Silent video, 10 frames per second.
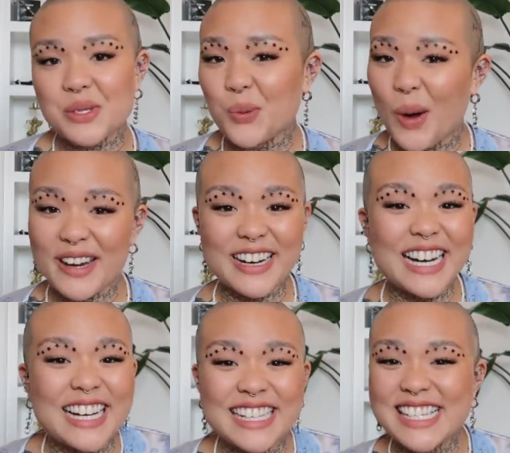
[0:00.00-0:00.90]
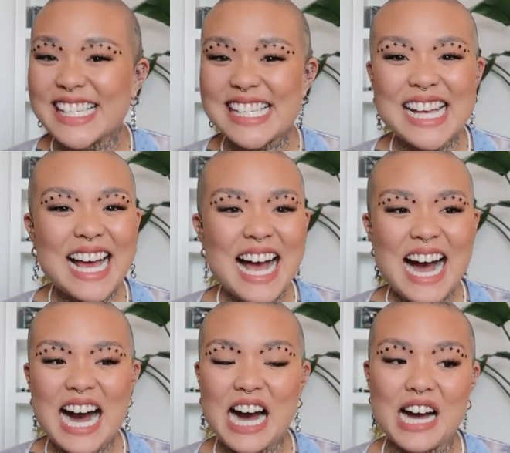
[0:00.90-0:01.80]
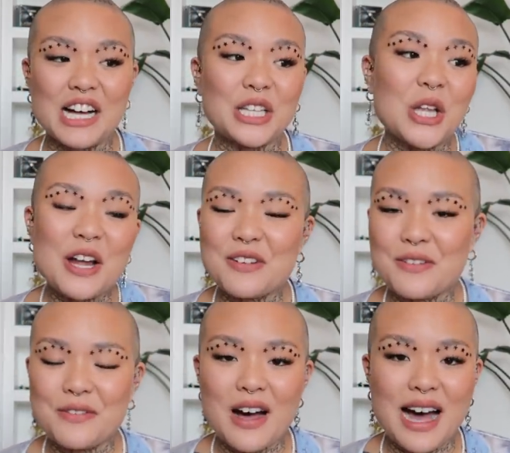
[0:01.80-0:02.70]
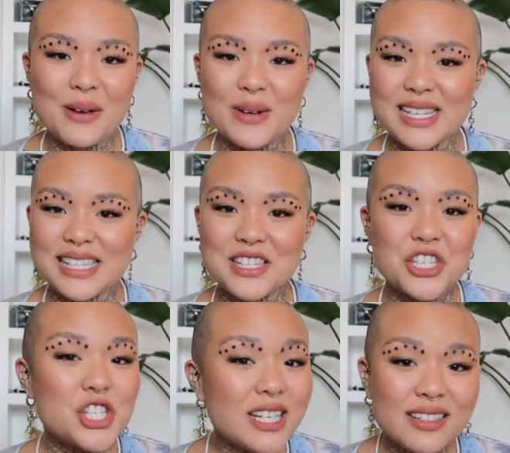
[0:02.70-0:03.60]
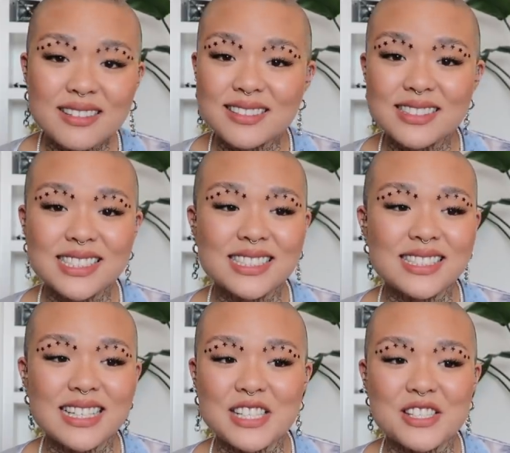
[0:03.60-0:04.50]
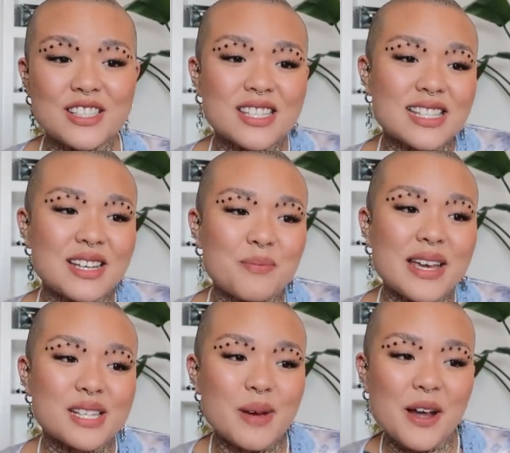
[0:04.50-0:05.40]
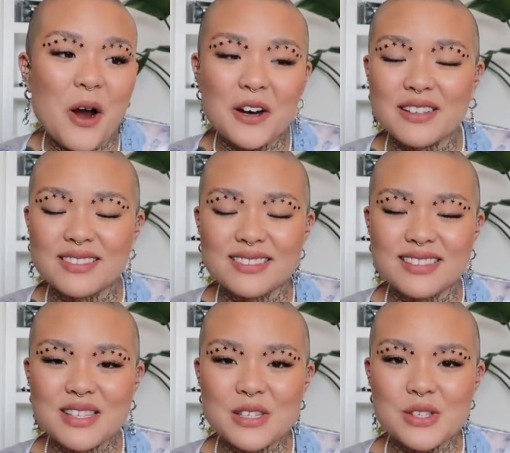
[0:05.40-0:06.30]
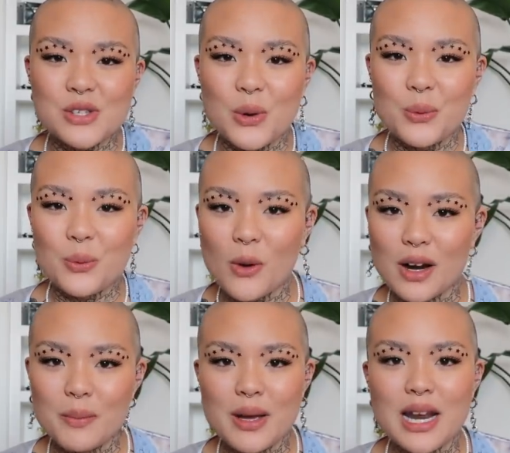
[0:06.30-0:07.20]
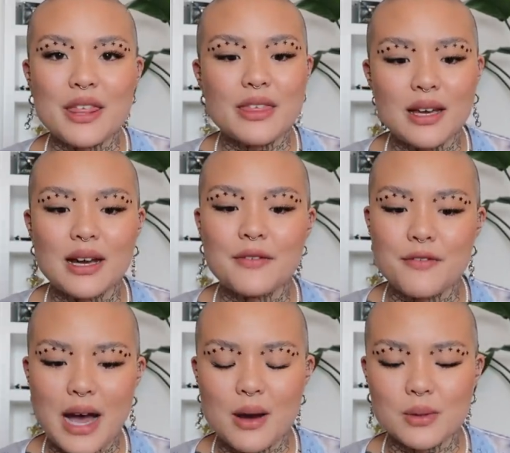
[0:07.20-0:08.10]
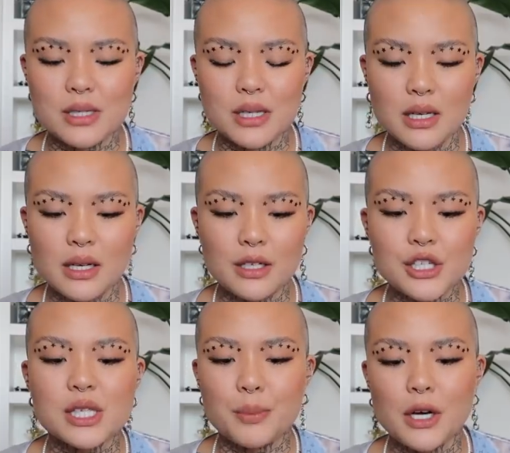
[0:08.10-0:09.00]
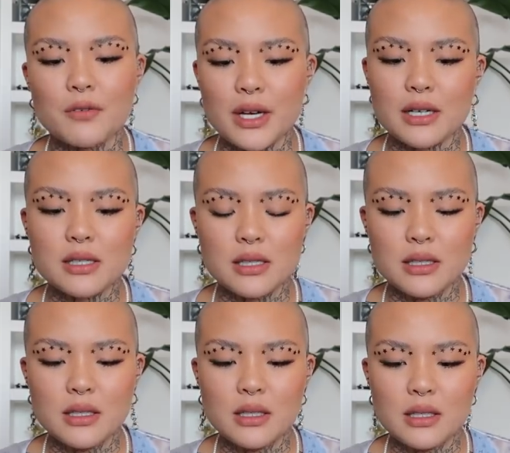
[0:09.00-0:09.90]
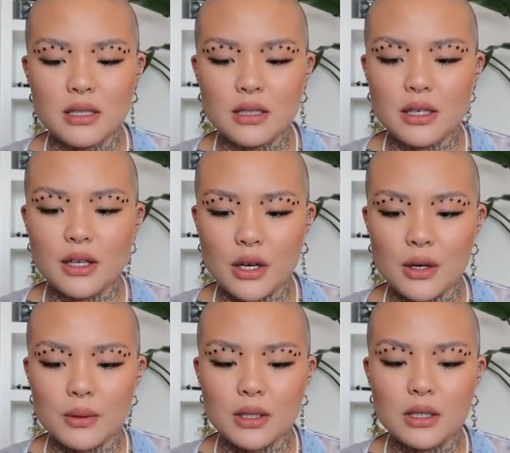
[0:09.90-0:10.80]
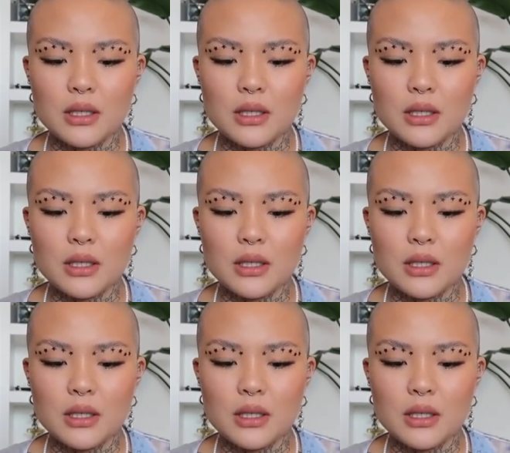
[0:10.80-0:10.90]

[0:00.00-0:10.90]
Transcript: sweaters, uh, a lot of high-waisted jeans. It just, it makes my heart so warm and I think I found just the perfect, you know,